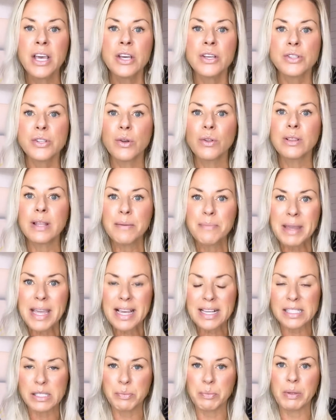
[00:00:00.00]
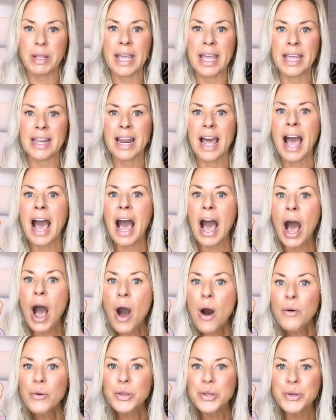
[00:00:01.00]
So let me explain
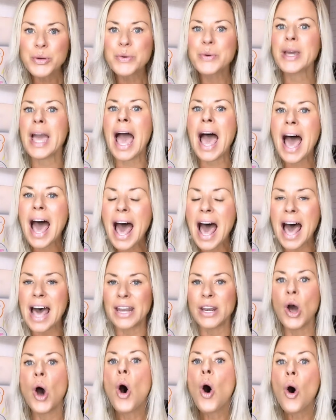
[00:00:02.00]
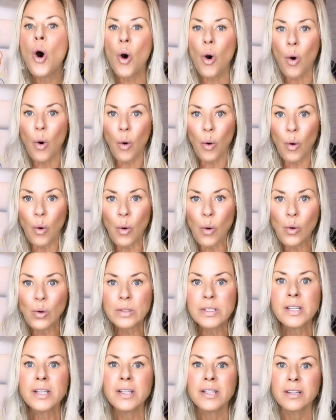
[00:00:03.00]
how you can
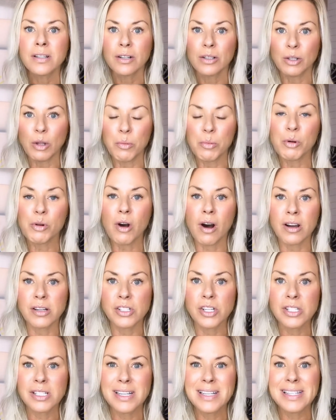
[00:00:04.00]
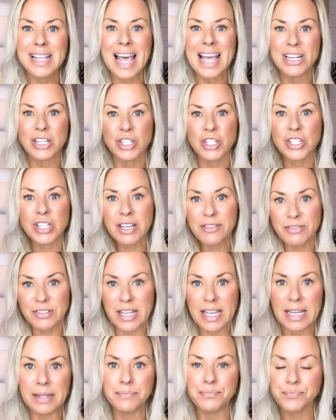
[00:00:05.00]
hold global consciousness and shift
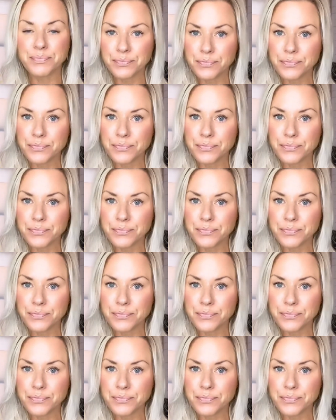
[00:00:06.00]
it,